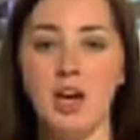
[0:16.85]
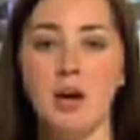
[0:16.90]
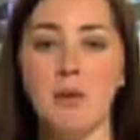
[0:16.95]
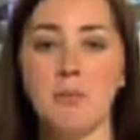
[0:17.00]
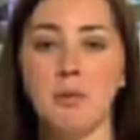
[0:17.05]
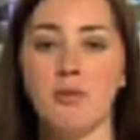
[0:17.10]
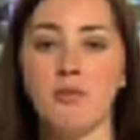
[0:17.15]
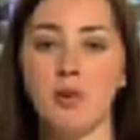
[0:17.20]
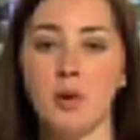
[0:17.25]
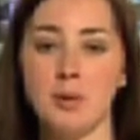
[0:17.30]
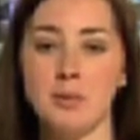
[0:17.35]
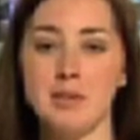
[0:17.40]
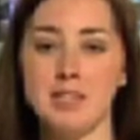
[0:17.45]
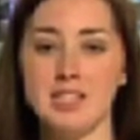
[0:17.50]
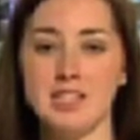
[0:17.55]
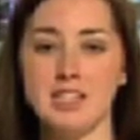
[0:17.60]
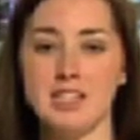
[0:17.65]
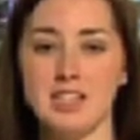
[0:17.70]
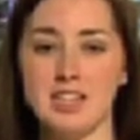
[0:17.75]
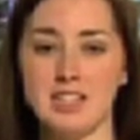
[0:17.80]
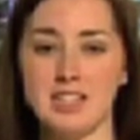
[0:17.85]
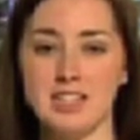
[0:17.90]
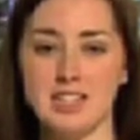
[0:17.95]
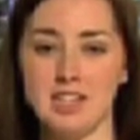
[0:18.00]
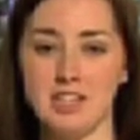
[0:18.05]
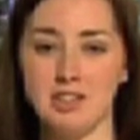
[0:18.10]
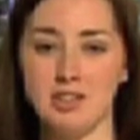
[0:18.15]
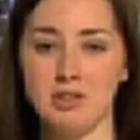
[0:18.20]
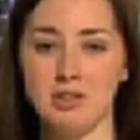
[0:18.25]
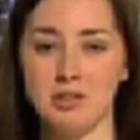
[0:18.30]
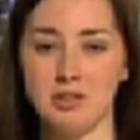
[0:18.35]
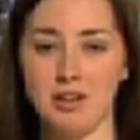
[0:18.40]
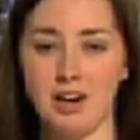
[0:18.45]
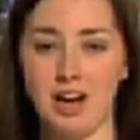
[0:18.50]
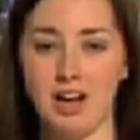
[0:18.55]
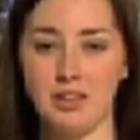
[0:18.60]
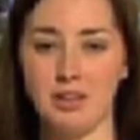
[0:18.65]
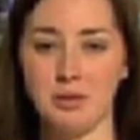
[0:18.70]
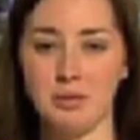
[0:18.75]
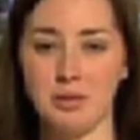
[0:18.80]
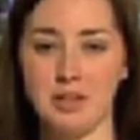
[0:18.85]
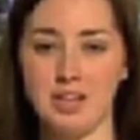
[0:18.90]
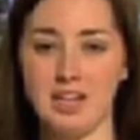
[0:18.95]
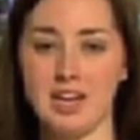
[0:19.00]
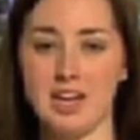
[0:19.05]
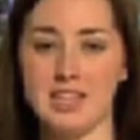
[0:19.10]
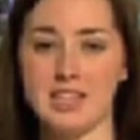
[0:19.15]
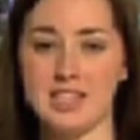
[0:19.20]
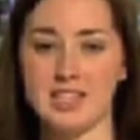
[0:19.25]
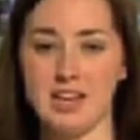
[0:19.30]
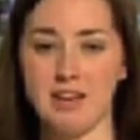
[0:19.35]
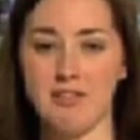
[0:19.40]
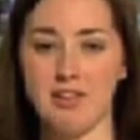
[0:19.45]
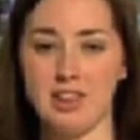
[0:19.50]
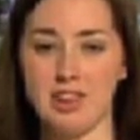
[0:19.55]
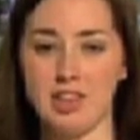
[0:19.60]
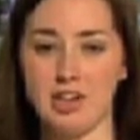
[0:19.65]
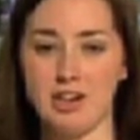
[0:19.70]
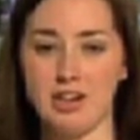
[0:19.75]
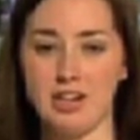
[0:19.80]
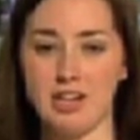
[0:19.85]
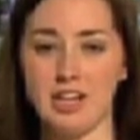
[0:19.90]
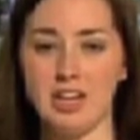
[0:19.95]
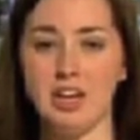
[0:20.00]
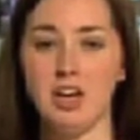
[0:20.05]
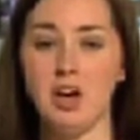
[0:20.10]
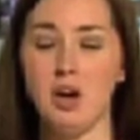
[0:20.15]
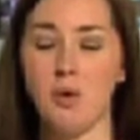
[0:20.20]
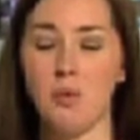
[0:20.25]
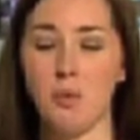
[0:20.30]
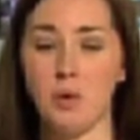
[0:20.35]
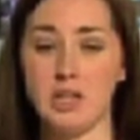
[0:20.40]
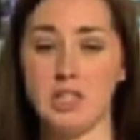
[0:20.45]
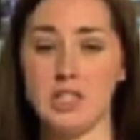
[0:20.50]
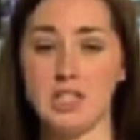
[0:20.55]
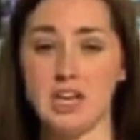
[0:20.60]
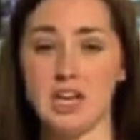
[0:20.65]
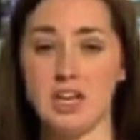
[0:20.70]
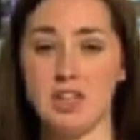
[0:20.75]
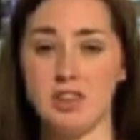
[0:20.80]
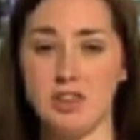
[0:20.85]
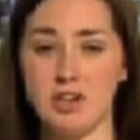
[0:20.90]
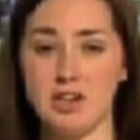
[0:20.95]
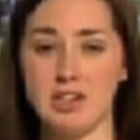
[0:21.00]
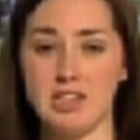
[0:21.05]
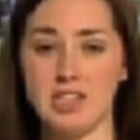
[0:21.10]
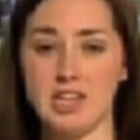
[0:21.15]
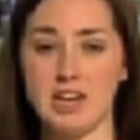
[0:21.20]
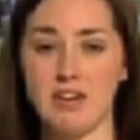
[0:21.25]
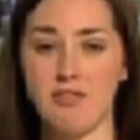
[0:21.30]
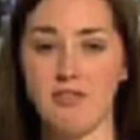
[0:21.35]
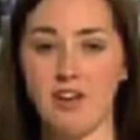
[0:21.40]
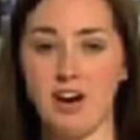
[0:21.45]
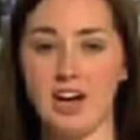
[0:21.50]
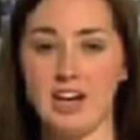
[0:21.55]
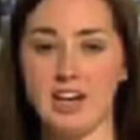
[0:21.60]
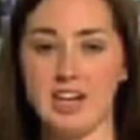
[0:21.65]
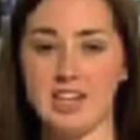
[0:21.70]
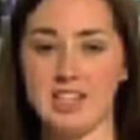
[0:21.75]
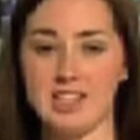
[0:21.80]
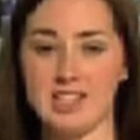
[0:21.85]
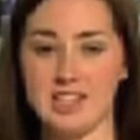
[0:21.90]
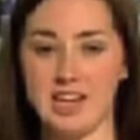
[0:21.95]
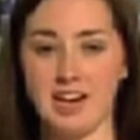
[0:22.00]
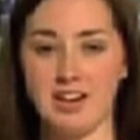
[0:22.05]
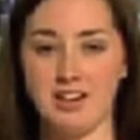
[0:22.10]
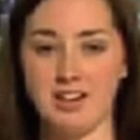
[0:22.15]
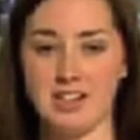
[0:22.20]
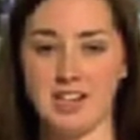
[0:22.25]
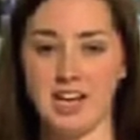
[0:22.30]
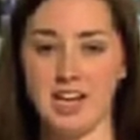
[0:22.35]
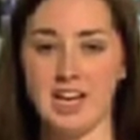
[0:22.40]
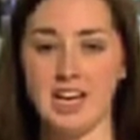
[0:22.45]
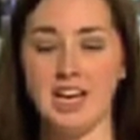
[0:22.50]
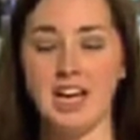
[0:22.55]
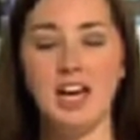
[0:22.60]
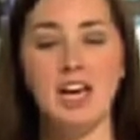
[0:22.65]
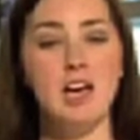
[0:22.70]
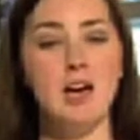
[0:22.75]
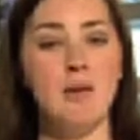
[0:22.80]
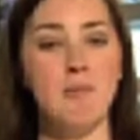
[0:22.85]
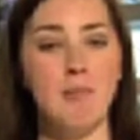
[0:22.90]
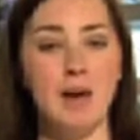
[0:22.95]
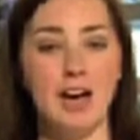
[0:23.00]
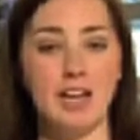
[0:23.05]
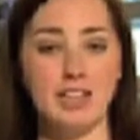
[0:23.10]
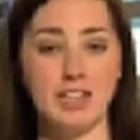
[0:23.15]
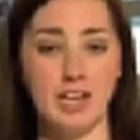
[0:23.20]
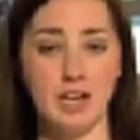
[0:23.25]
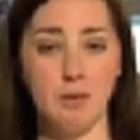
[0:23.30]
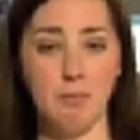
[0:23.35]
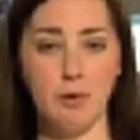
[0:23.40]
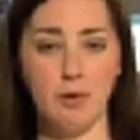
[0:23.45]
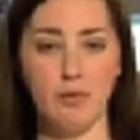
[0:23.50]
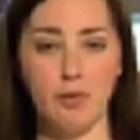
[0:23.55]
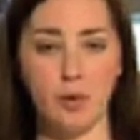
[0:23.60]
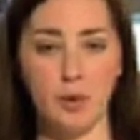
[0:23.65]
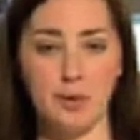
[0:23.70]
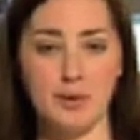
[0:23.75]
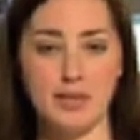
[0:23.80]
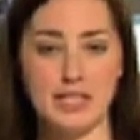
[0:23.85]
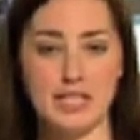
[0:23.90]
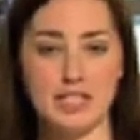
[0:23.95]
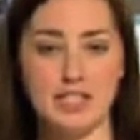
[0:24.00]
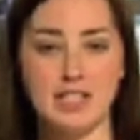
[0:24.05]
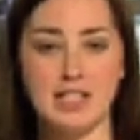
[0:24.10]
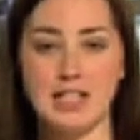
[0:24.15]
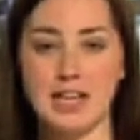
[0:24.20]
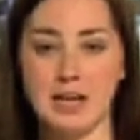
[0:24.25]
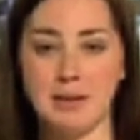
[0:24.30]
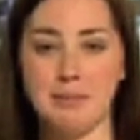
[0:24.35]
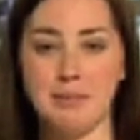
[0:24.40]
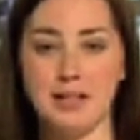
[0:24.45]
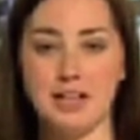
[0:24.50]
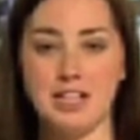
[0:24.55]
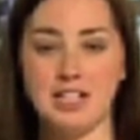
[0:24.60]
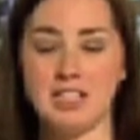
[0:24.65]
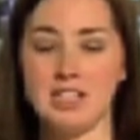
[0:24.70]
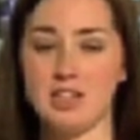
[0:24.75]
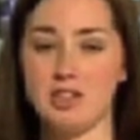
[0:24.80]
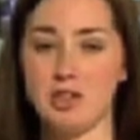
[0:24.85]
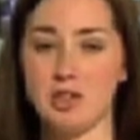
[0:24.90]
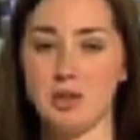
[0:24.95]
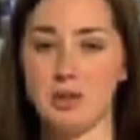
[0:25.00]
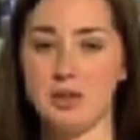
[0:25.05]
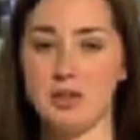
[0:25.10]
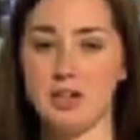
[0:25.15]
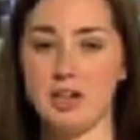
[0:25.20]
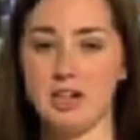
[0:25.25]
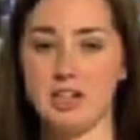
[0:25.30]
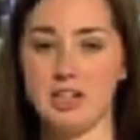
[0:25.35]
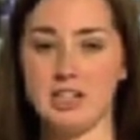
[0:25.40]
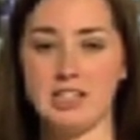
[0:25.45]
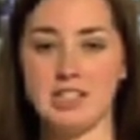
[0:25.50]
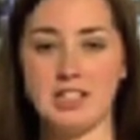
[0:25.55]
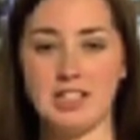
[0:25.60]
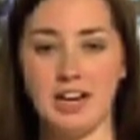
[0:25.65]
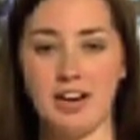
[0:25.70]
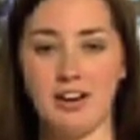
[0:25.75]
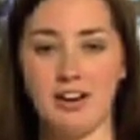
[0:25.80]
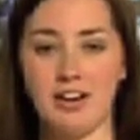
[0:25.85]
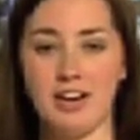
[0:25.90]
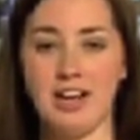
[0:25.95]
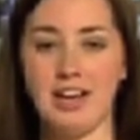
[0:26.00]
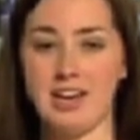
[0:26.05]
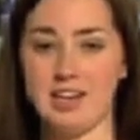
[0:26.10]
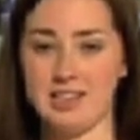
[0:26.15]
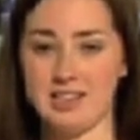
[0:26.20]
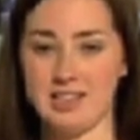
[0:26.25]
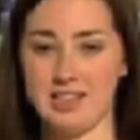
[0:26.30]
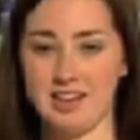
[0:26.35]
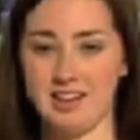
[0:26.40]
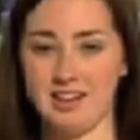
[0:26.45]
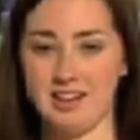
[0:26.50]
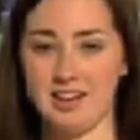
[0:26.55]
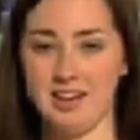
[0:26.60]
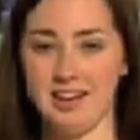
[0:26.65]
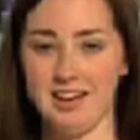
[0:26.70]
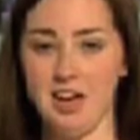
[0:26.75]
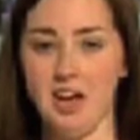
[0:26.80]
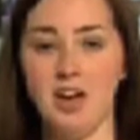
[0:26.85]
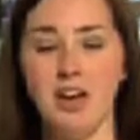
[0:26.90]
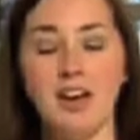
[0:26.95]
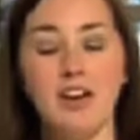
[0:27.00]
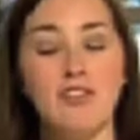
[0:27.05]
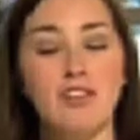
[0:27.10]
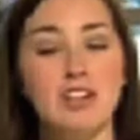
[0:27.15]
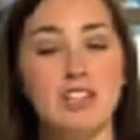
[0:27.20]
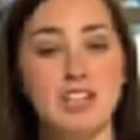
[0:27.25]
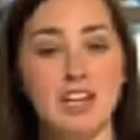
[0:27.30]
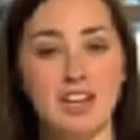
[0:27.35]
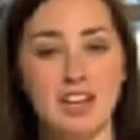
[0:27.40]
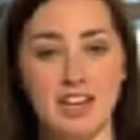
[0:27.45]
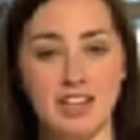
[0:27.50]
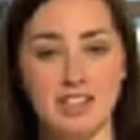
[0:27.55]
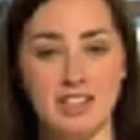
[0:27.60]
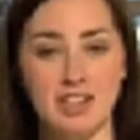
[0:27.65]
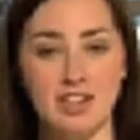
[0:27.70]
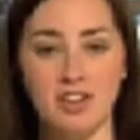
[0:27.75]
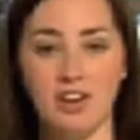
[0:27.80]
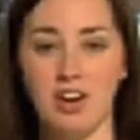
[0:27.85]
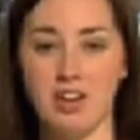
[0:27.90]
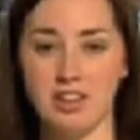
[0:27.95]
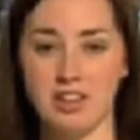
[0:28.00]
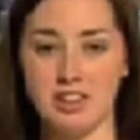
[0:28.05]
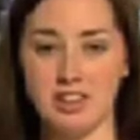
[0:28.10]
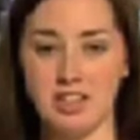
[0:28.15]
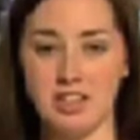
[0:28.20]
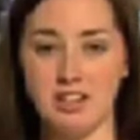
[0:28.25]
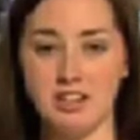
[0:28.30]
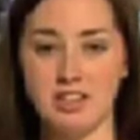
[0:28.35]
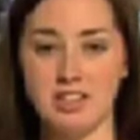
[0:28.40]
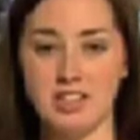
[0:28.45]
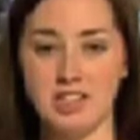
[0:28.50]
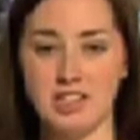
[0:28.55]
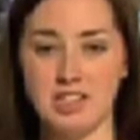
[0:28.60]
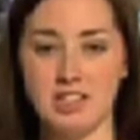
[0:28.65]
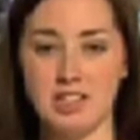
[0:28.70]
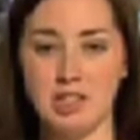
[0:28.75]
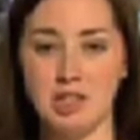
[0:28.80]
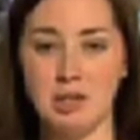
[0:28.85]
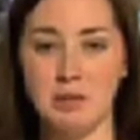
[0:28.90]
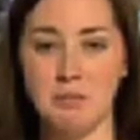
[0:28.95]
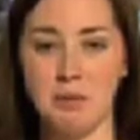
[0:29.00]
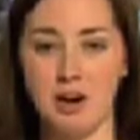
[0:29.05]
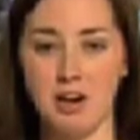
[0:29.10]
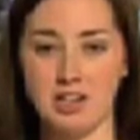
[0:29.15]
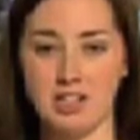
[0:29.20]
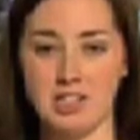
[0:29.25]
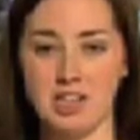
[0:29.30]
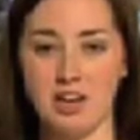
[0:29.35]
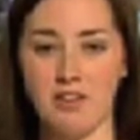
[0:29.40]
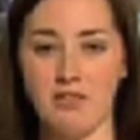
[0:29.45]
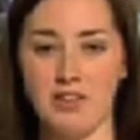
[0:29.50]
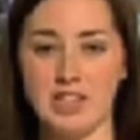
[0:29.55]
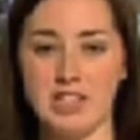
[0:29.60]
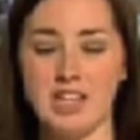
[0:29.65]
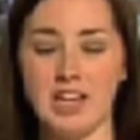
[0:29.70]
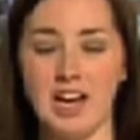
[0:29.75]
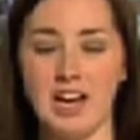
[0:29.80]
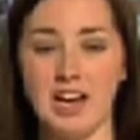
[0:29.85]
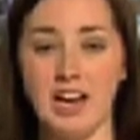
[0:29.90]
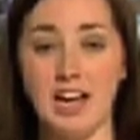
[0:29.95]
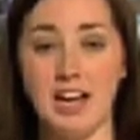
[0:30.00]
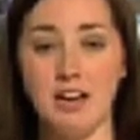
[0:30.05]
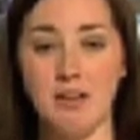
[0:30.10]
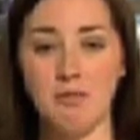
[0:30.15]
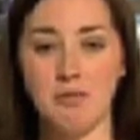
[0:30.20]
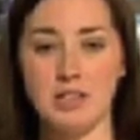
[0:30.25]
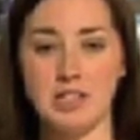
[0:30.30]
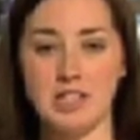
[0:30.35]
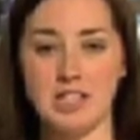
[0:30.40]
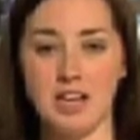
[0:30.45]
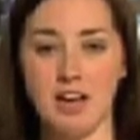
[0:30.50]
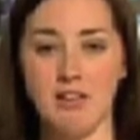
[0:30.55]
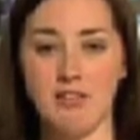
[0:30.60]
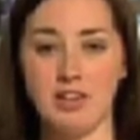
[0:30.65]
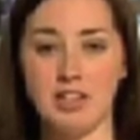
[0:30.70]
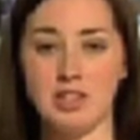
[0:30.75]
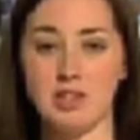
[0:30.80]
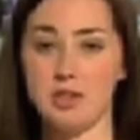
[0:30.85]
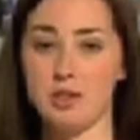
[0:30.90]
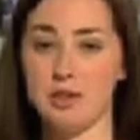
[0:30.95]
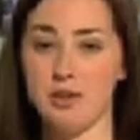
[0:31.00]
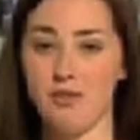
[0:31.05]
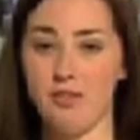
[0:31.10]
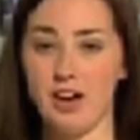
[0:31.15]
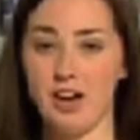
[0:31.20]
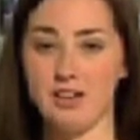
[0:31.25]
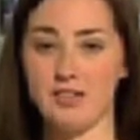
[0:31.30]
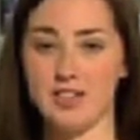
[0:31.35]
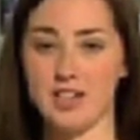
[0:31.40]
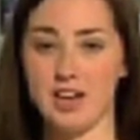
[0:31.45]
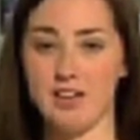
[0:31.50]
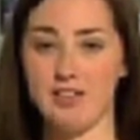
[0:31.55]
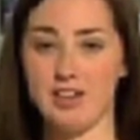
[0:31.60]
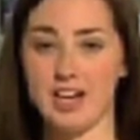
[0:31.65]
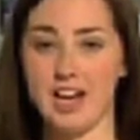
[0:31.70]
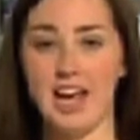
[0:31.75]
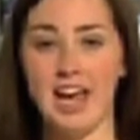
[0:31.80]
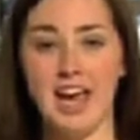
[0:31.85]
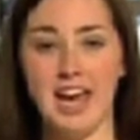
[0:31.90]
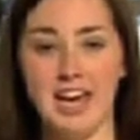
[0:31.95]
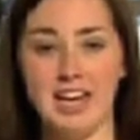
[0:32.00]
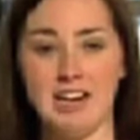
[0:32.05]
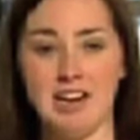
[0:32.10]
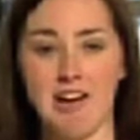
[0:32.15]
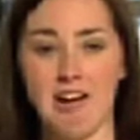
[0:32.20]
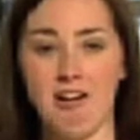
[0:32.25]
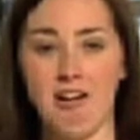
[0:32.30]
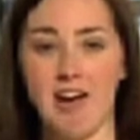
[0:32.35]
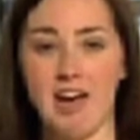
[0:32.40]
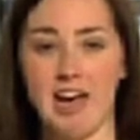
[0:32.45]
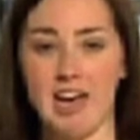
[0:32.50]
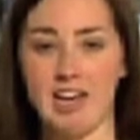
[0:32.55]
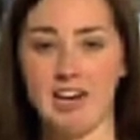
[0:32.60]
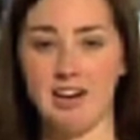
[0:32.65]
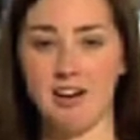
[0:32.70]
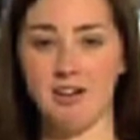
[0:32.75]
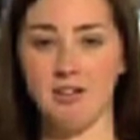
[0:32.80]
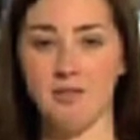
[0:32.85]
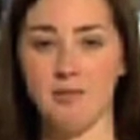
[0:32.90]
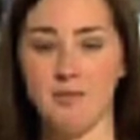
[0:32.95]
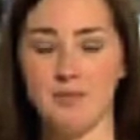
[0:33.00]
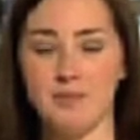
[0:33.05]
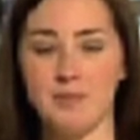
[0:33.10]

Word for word: Performances continue throughout the week at 7:30 Wednesday, Thursday, Friday, and Saturday. Matinee performances take place at 2.30 Saturday and Sunday. For tickets, call the Theater TCU box office at 817-257-8080.